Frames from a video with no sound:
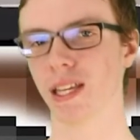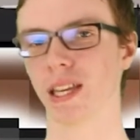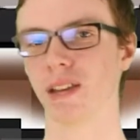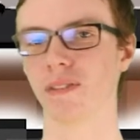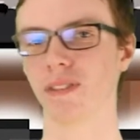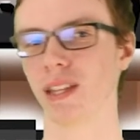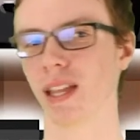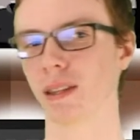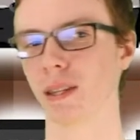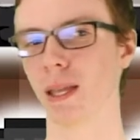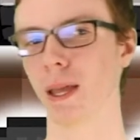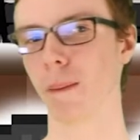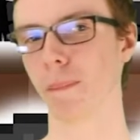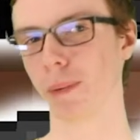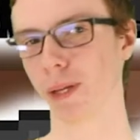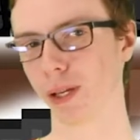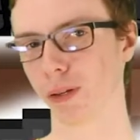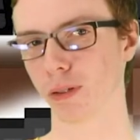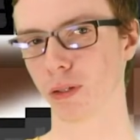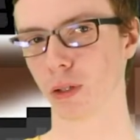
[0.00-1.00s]
given that they
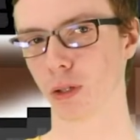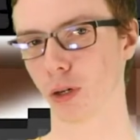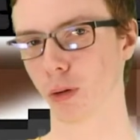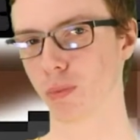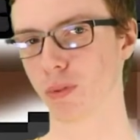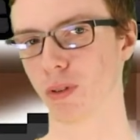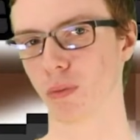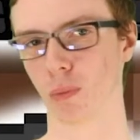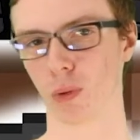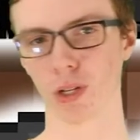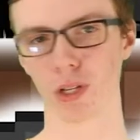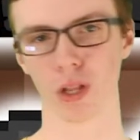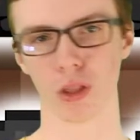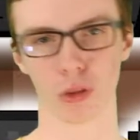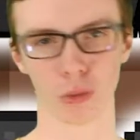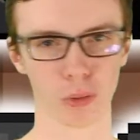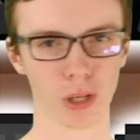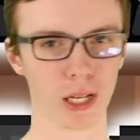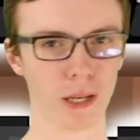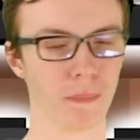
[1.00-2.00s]
appear in groups of 1 to
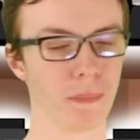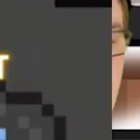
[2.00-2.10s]
3.